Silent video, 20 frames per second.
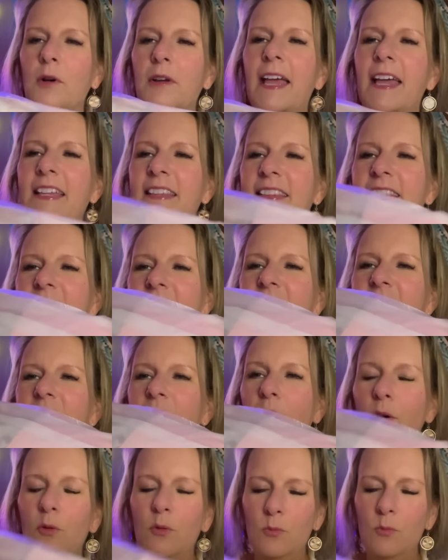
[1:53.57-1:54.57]
Okay,
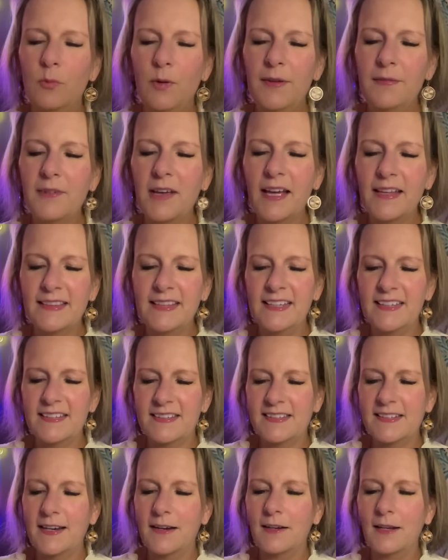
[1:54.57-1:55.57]
so we've got
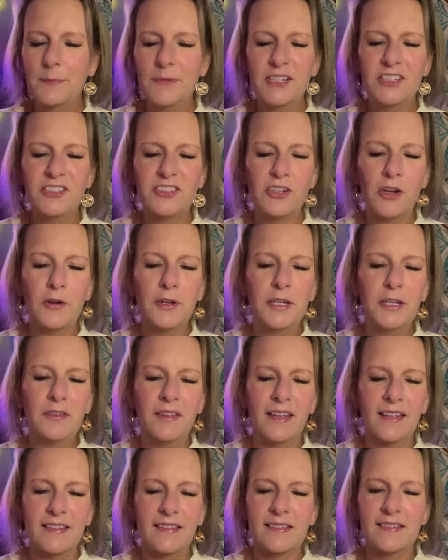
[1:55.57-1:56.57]
this. Now let me show you
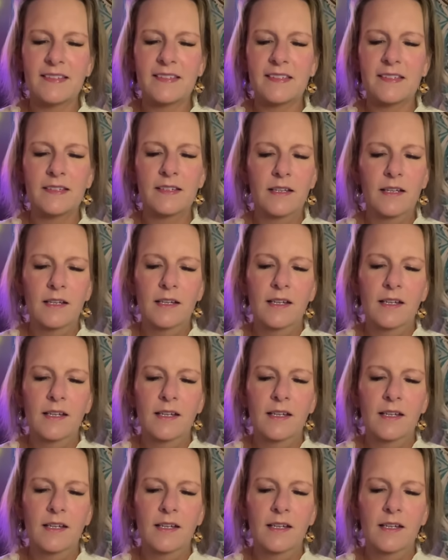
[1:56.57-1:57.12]
this.